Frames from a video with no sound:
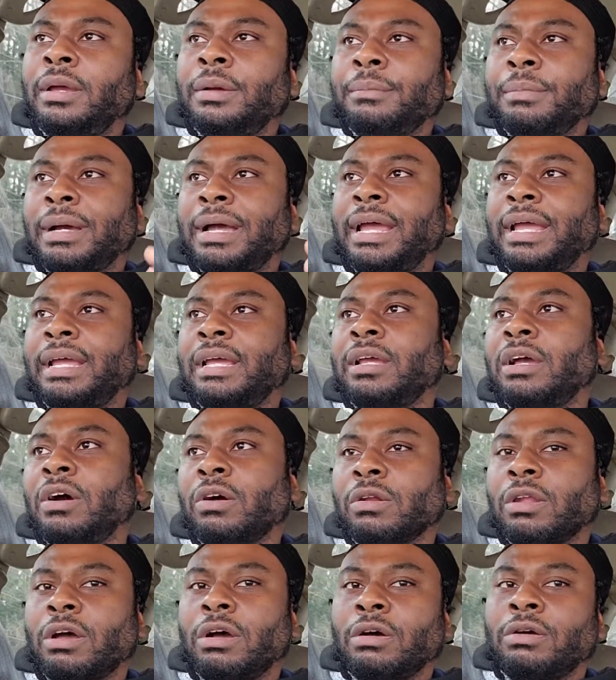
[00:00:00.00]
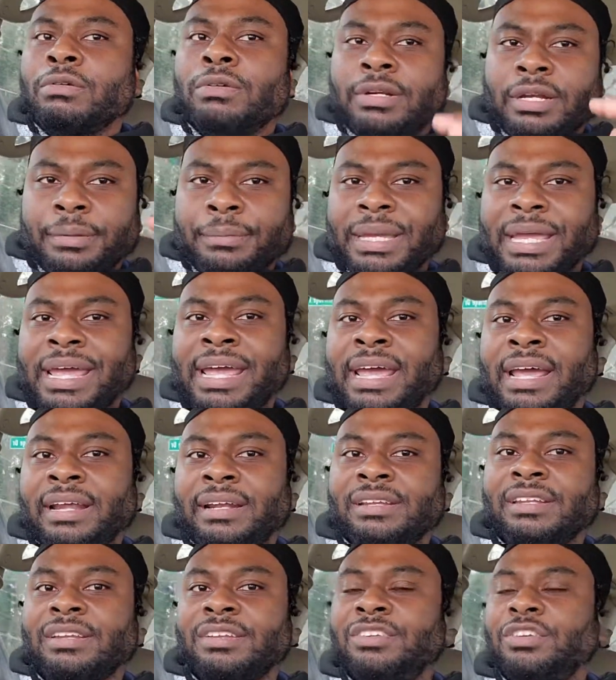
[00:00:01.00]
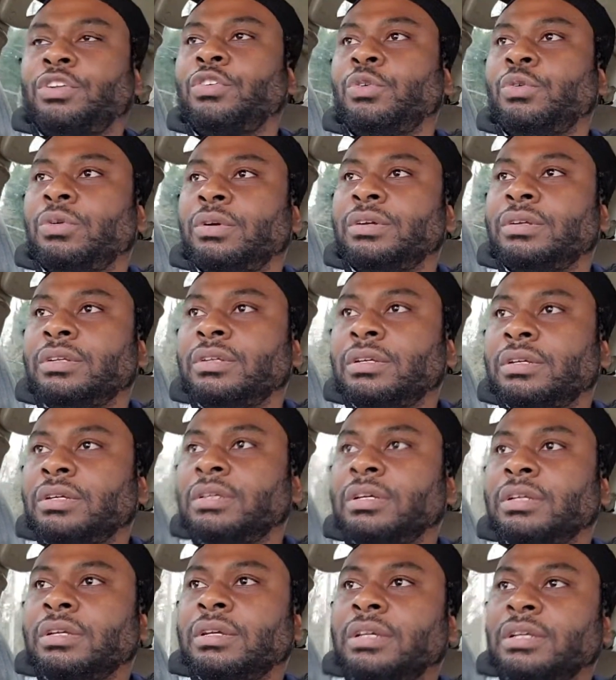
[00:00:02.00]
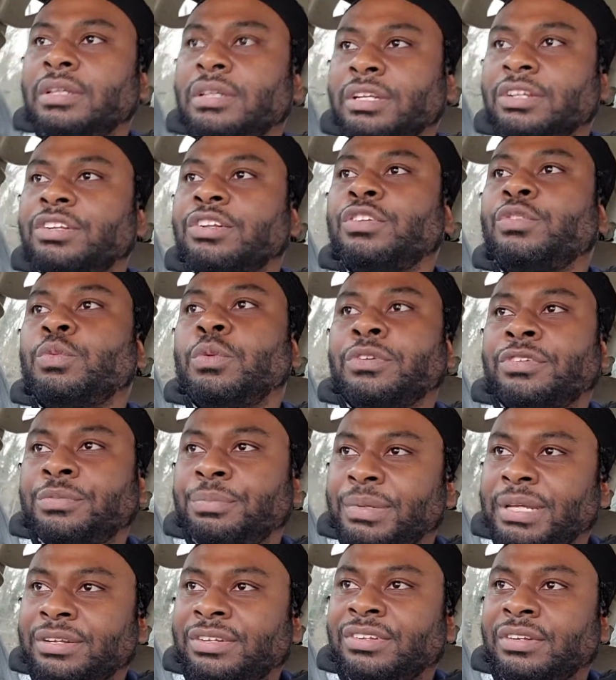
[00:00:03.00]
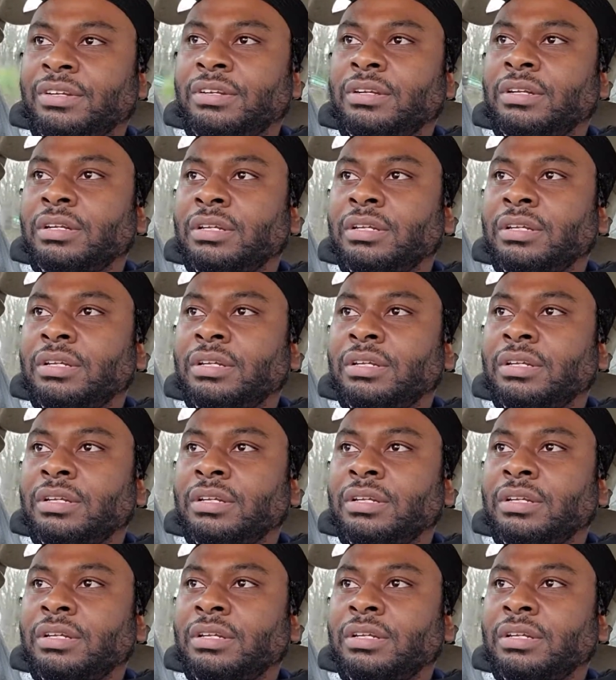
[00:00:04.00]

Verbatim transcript: but hey, hold on, let me add this to it this is what's missing.